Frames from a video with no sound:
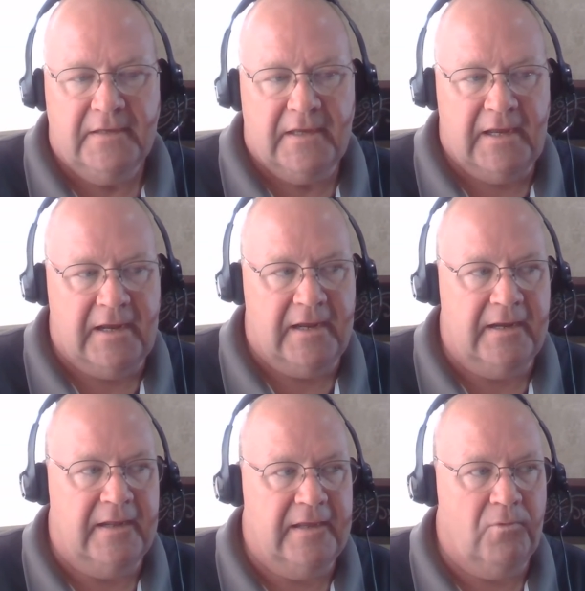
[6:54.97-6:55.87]

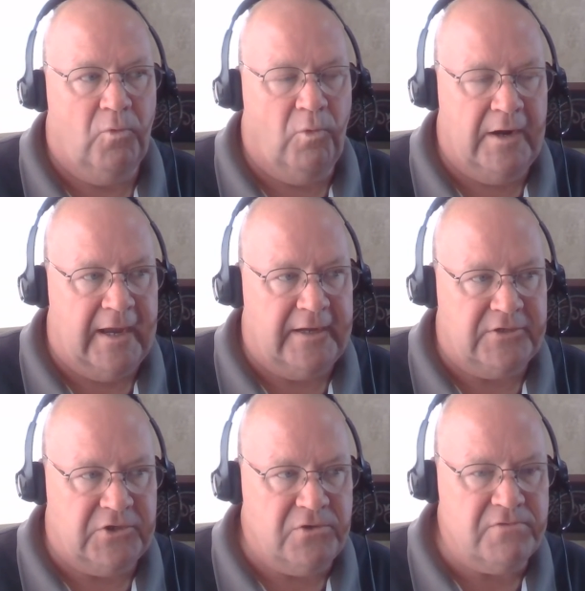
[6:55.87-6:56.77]
And when I
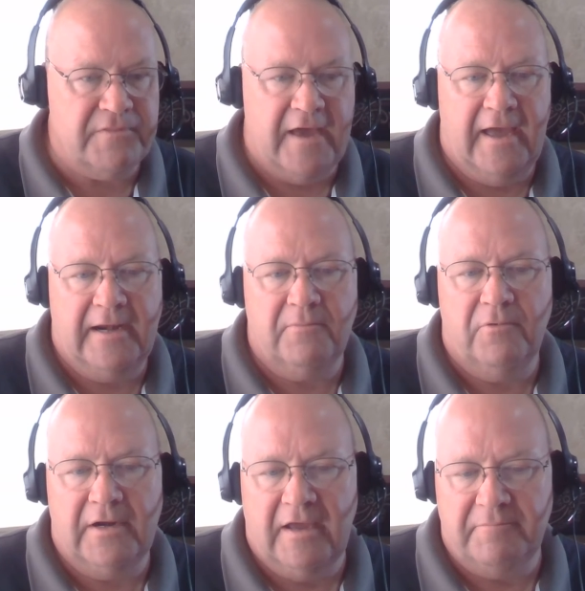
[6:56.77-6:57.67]
do that, and
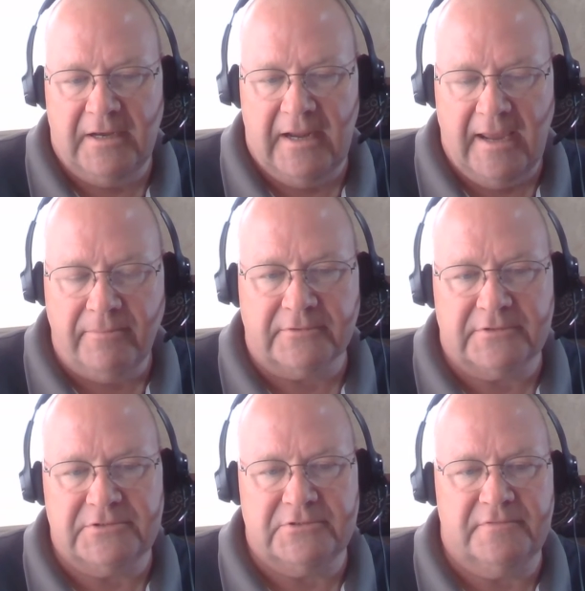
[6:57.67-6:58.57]
when I've been able
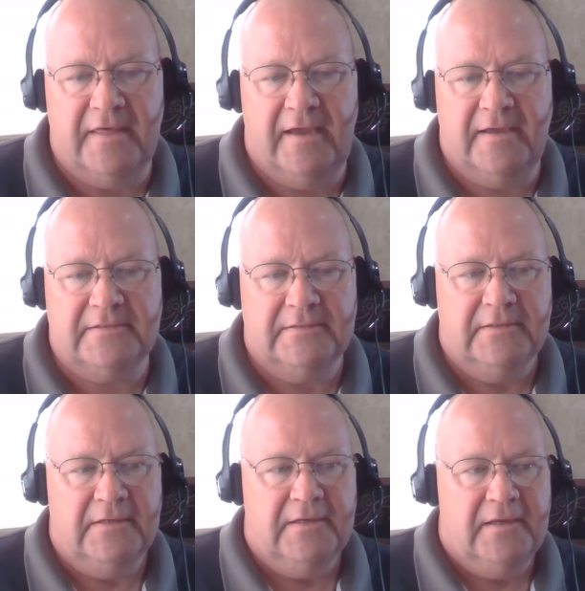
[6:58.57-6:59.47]
to do that,
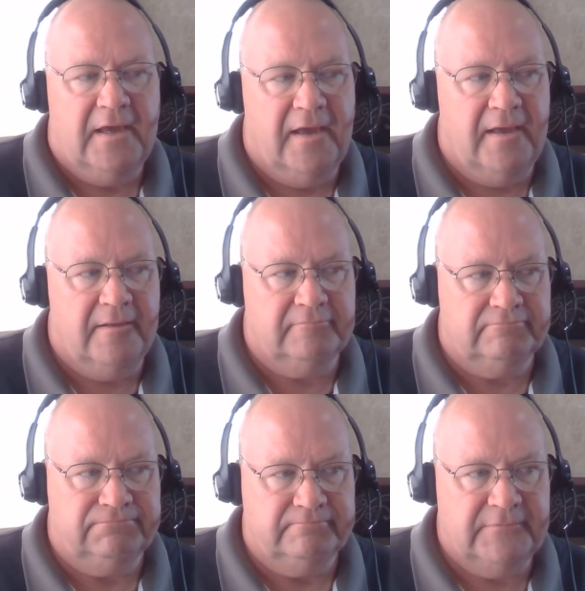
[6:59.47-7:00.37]
um,
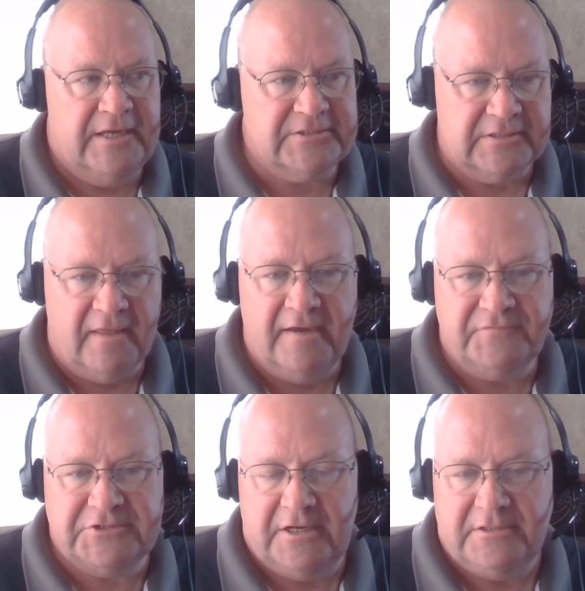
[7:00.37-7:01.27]
it's
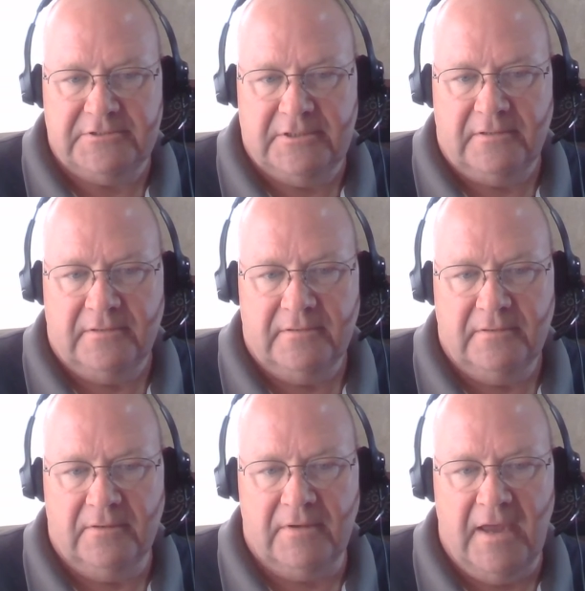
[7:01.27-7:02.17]
life changing
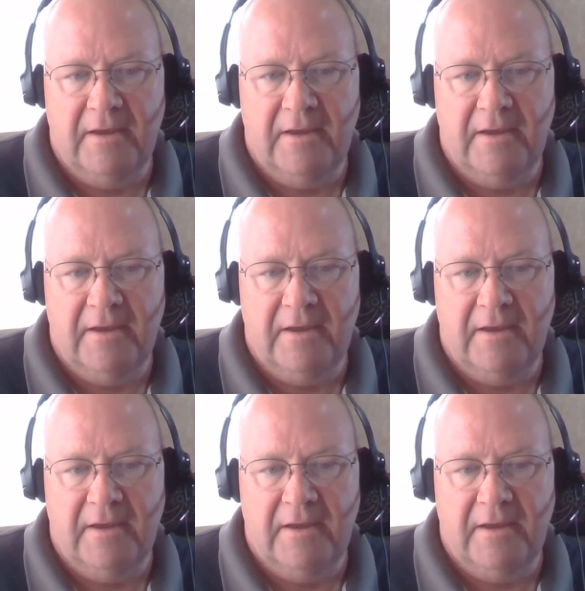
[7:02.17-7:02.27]
Okay,